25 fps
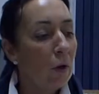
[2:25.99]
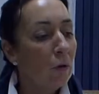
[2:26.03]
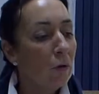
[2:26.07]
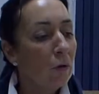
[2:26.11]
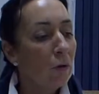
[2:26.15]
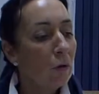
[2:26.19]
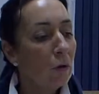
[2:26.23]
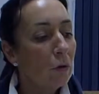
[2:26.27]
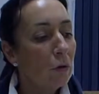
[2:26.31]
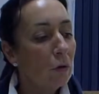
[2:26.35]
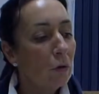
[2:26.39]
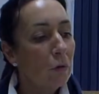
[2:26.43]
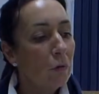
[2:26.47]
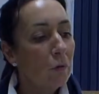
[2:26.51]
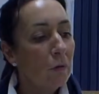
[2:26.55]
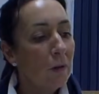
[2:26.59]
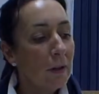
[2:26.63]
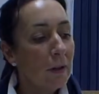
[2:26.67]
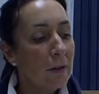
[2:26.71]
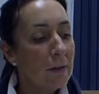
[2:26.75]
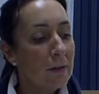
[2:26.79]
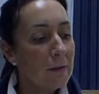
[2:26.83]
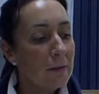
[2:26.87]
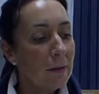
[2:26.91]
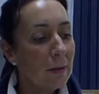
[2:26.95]
So cuvée
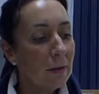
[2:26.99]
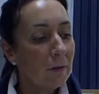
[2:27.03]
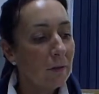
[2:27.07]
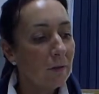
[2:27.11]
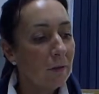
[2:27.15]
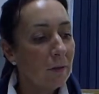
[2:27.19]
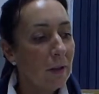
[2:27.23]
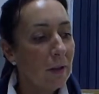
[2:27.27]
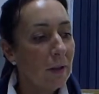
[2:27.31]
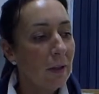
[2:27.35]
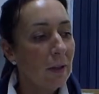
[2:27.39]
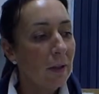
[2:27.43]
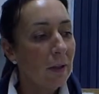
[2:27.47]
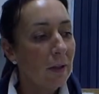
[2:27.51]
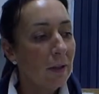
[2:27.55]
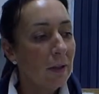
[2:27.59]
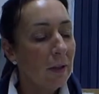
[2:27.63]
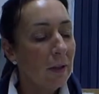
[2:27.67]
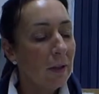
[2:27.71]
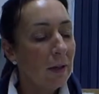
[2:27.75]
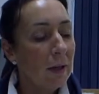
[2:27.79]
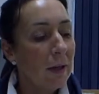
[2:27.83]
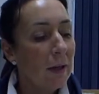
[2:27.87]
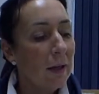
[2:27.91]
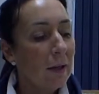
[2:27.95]
réservée
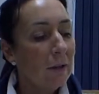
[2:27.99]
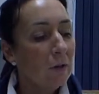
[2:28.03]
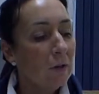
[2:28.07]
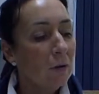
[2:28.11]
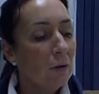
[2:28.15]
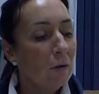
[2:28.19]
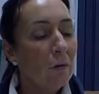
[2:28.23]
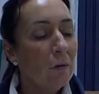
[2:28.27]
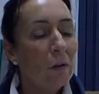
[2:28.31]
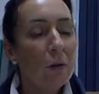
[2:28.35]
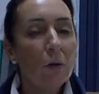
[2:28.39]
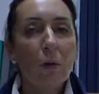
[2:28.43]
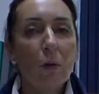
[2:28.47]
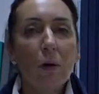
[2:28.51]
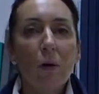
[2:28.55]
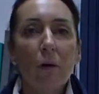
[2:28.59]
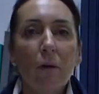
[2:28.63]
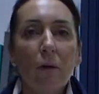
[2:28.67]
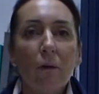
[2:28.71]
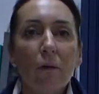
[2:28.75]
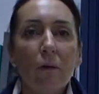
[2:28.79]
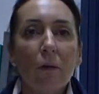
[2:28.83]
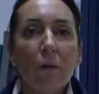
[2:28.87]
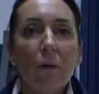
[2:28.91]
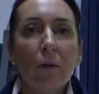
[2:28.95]
and cuvée
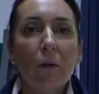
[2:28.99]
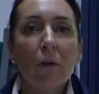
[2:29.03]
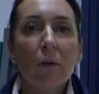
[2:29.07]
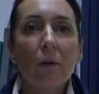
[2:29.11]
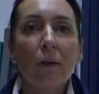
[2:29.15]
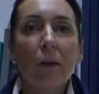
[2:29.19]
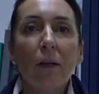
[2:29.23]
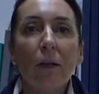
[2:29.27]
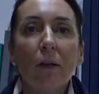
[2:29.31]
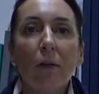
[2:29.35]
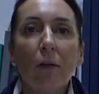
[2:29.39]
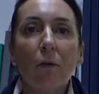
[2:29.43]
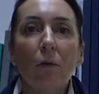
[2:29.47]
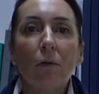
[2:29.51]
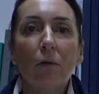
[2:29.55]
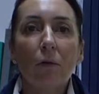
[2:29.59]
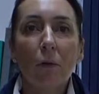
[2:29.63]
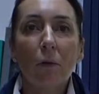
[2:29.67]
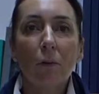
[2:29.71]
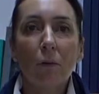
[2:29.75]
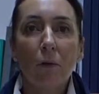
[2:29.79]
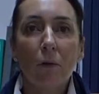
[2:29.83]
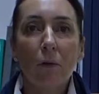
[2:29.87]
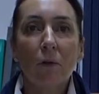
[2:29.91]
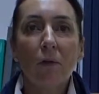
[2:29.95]
Laurence, they come
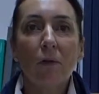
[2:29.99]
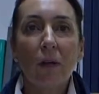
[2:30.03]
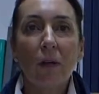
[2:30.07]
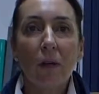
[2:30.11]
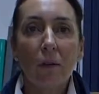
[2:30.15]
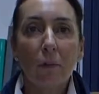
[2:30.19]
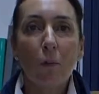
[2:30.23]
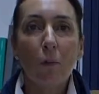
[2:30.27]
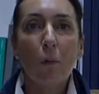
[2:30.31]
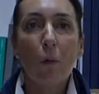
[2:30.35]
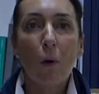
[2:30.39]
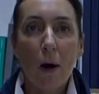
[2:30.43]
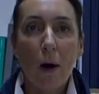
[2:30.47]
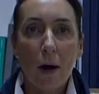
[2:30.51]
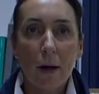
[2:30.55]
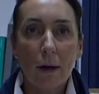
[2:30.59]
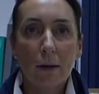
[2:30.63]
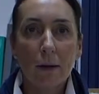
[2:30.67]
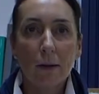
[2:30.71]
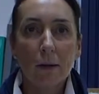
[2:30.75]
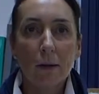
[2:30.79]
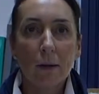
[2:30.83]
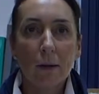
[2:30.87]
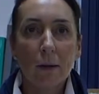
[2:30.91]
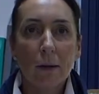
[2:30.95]
from the same
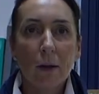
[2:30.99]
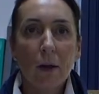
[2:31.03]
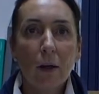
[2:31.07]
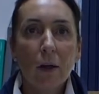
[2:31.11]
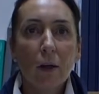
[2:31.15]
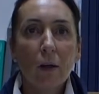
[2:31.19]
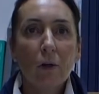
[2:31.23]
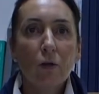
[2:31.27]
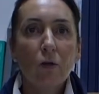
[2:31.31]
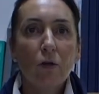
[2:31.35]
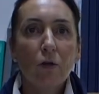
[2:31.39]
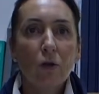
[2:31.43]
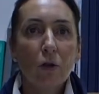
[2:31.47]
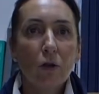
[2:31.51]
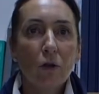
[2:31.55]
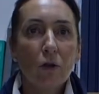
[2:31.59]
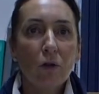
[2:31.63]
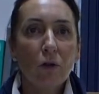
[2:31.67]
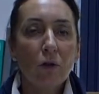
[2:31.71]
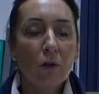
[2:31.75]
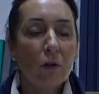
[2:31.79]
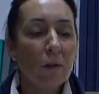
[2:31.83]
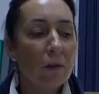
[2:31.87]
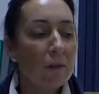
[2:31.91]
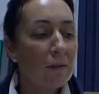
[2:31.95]
wine,
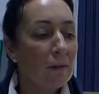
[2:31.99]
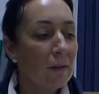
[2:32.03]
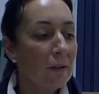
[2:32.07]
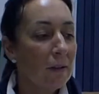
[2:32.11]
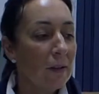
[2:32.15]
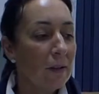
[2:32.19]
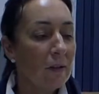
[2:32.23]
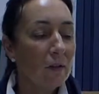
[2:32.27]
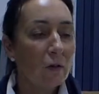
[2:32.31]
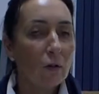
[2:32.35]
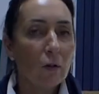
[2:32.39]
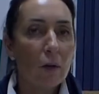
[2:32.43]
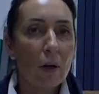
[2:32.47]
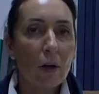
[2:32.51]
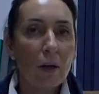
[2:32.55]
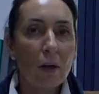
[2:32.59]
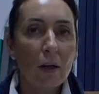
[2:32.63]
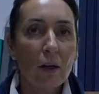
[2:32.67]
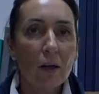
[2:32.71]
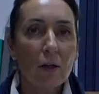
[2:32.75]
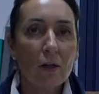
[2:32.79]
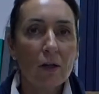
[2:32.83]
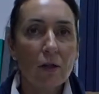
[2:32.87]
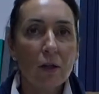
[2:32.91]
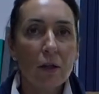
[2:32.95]
just as an extra
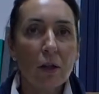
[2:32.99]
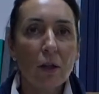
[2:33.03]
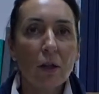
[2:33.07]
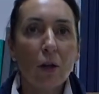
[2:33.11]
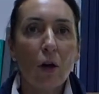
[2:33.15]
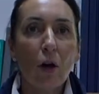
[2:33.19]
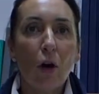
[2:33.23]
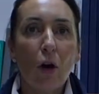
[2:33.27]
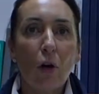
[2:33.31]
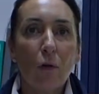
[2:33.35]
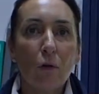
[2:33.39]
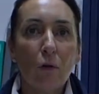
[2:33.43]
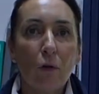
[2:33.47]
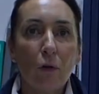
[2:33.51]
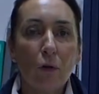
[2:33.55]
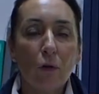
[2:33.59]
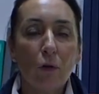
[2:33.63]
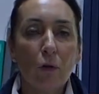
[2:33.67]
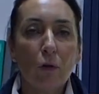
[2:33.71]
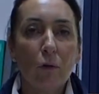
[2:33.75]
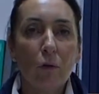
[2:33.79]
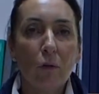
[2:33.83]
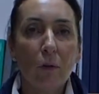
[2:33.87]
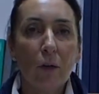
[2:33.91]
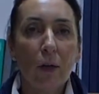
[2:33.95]
aging of the
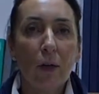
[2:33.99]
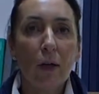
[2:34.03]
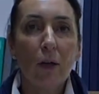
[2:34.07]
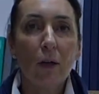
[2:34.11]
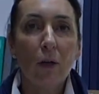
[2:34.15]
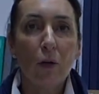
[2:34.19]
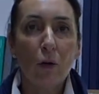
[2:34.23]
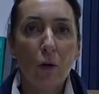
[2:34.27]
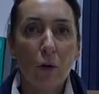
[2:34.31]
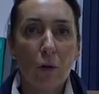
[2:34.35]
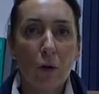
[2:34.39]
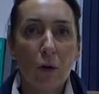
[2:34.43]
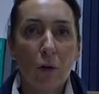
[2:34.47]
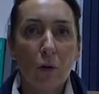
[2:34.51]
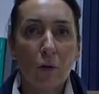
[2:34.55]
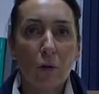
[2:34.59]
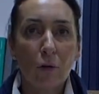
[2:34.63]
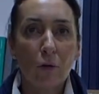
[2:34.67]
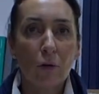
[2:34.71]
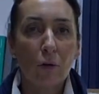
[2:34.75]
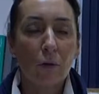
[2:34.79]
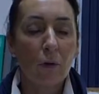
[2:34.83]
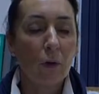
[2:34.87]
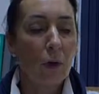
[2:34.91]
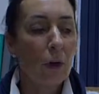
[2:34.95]
cuvée
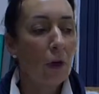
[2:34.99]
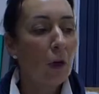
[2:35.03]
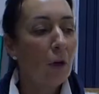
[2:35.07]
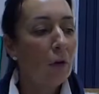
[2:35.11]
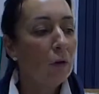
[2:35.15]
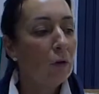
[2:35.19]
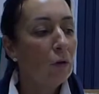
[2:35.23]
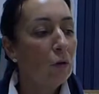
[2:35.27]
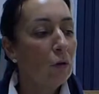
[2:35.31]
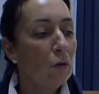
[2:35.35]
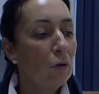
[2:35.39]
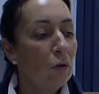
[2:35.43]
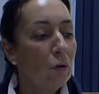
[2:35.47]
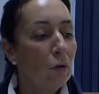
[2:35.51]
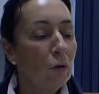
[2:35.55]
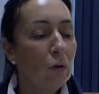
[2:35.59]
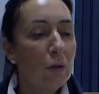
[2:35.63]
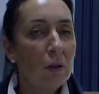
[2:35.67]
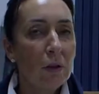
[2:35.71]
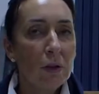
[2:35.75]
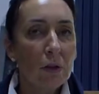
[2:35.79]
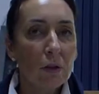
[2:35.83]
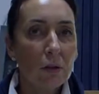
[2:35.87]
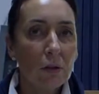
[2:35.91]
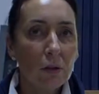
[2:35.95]
Laurence. So 2
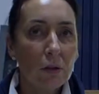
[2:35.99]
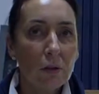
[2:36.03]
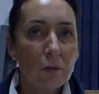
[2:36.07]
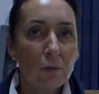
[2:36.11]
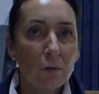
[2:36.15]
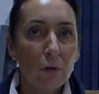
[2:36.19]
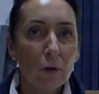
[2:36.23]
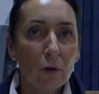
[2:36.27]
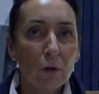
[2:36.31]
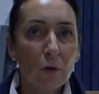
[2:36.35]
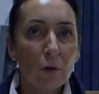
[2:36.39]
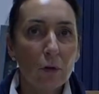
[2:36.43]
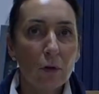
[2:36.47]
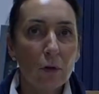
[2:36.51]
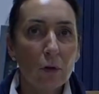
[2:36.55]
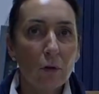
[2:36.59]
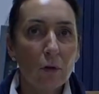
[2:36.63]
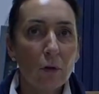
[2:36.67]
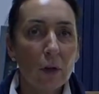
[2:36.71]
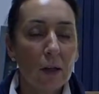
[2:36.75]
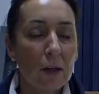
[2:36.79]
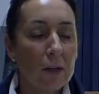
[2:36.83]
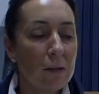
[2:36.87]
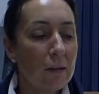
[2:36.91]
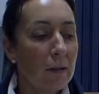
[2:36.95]
years for the
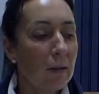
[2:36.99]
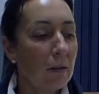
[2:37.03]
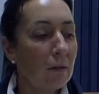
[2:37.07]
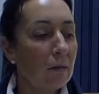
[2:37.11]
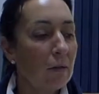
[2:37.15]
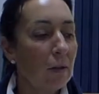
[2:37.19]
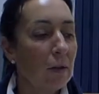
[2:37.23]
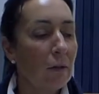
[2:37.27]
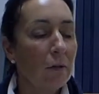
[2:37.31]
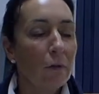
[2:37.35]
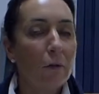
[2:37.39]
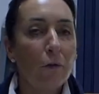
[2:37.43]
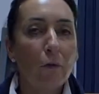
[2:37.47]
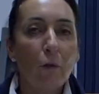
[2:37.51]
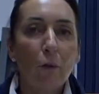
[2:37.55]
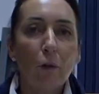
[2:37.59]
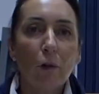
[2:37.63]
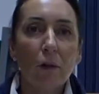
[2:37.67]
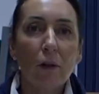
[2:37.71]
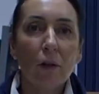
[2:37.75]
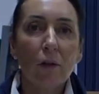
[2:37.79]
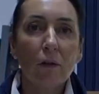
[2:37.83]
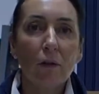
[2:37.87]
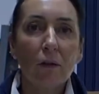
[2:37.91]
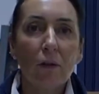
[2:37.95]
cuvée réservée, 4
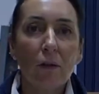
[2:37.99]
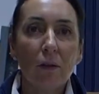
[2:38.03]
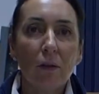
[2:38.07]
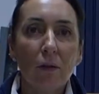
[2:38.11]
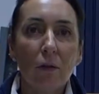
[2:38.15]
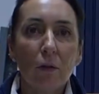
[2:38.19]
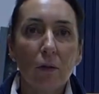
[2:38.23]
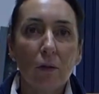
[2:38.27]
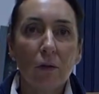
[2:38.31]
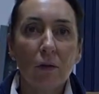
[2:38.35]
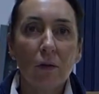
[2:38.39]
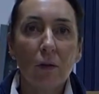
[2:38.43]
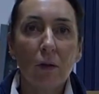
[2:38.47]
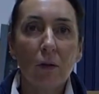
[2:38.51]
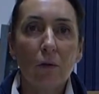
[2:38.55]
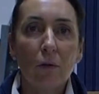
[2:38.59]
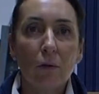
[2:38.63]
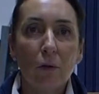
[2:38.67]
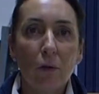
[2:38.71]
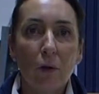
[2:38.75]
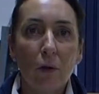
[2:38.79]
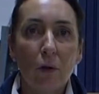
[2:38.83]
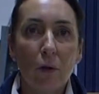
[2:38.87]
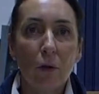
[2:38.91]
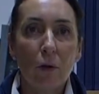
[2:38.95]
years in total
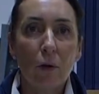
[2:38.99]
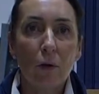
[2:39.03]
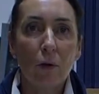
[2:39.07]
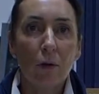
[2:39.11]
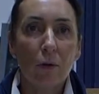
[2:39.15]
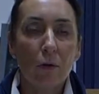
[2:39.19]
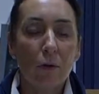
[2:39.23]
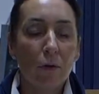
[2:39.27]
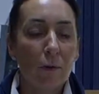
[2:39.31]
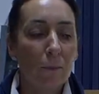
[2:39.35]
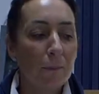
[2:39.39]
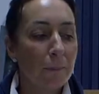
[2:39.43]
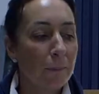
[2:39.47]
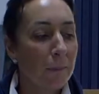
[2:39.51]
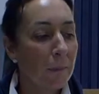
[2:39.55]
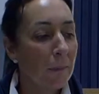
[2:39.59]
for Laurence.